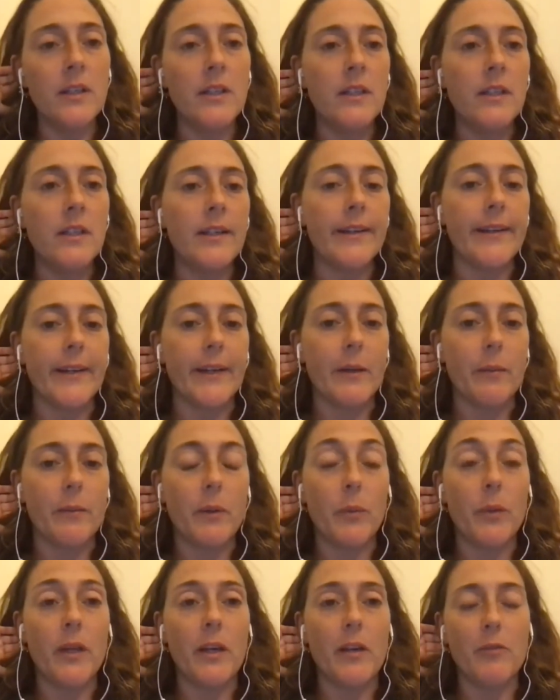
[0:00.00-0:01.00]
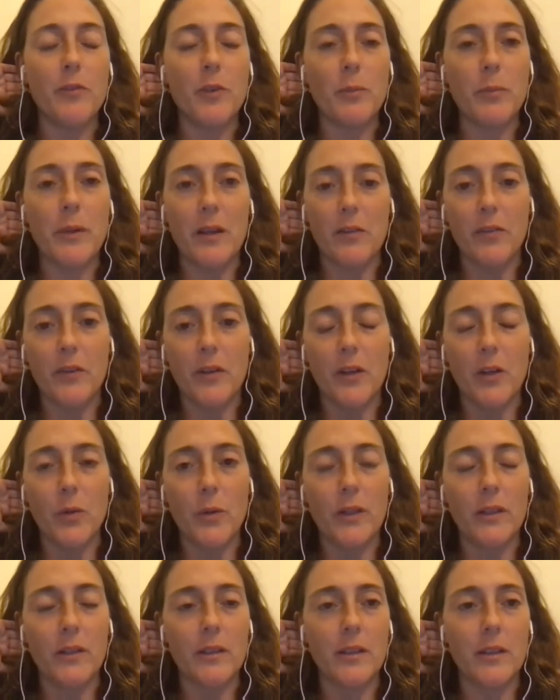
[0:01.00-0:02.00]
Um, and we got feedback very
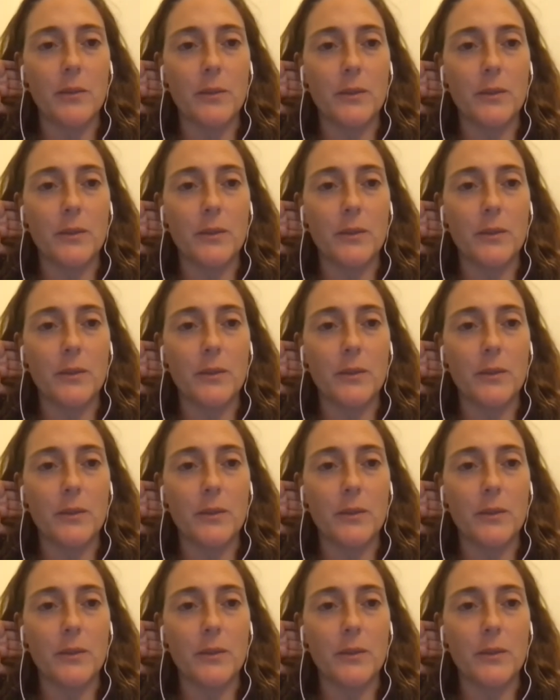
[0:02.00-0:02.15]
quickly that was